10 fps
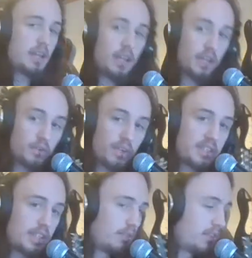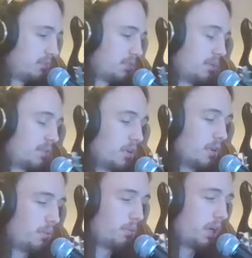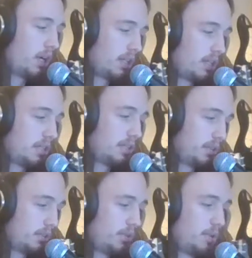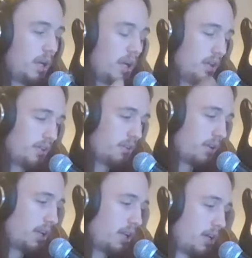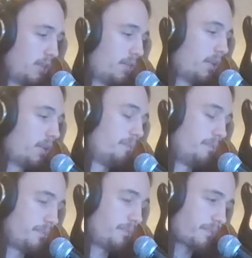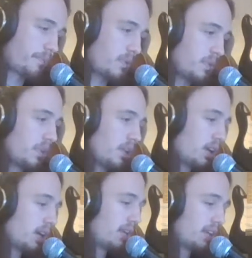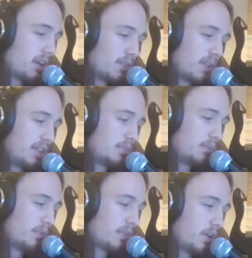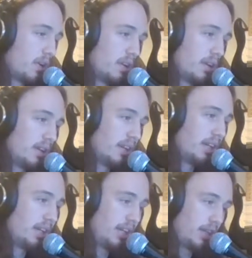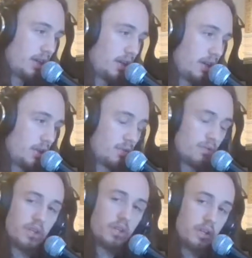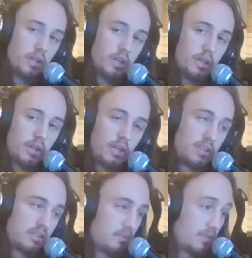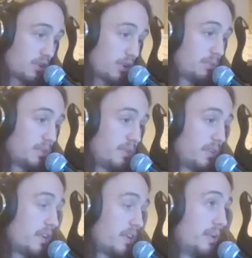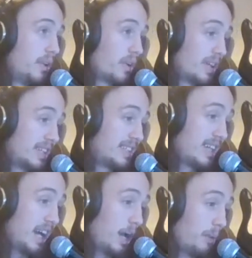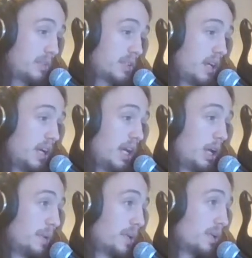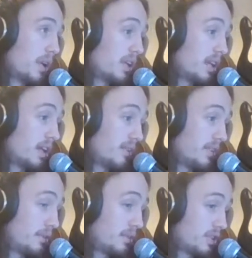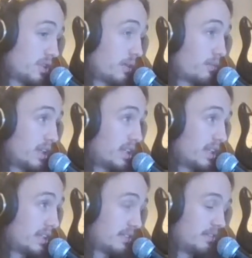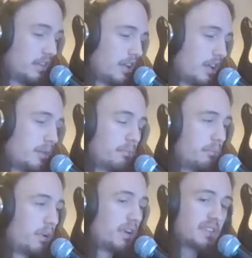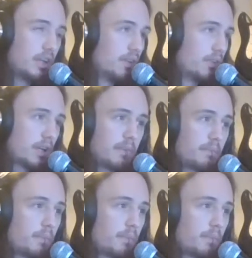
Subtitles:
In the green T rhythm, so we've got 1, 2, 3, 4. Okay, then after this, we've got E3. So the groups of you that have been looking at tabs, it'll be a good idea for you to try and read this and learn it by yourself, okay?